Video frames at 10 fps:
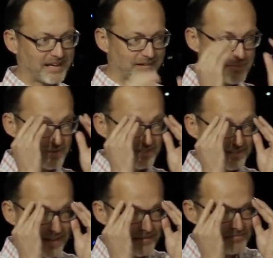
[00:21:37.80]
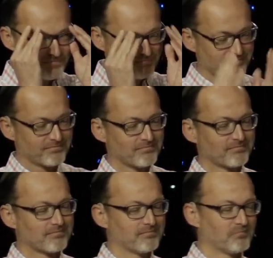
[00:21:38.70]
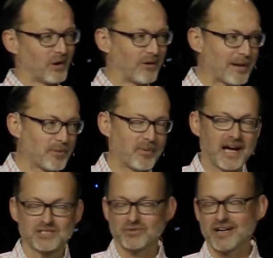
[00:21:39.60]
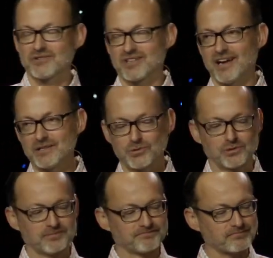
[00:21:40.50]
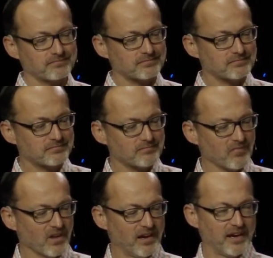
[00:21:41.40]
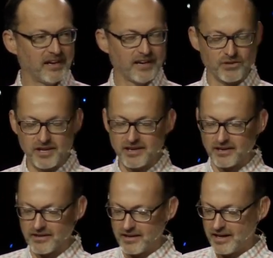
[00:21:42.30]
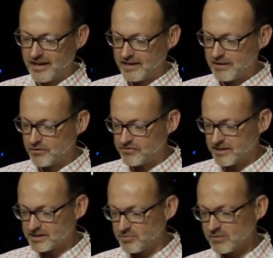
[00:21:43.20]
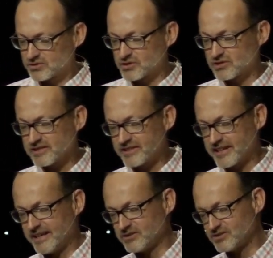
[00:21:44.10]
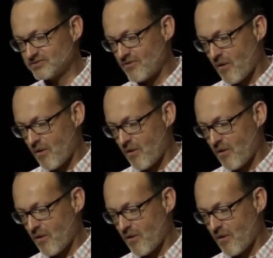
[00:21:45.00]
My grandpa did that. My grandpa passed when I was in high school, and every year uh, he would fill out the publisher's clearinghouse.